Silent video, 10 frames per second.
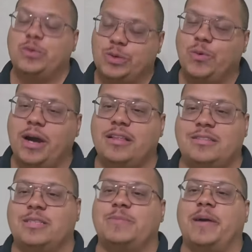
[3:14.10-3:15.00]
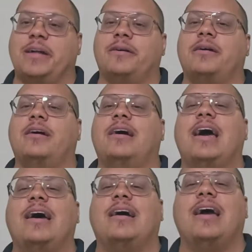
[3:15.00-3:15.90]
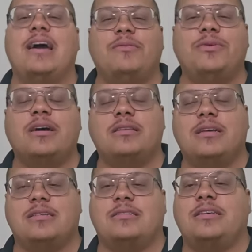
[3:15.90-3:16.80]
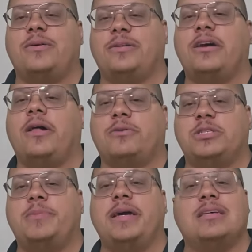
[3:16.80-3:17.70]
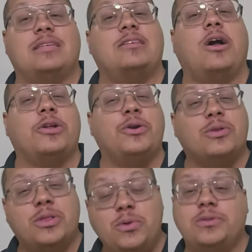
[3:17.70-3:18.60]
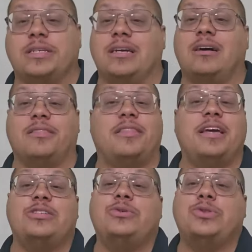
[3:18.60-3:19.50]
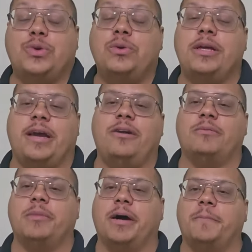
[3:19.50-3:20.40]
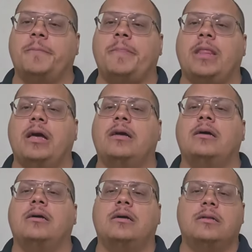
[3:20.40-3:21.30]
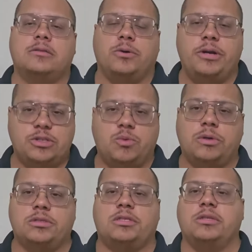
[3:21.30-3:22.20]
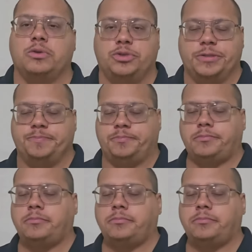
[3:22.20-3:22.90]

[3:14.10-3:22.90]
So why does this matter? Every unnecessary dollar spent is a dollar you're losing on things you truly care about. So here's one solution.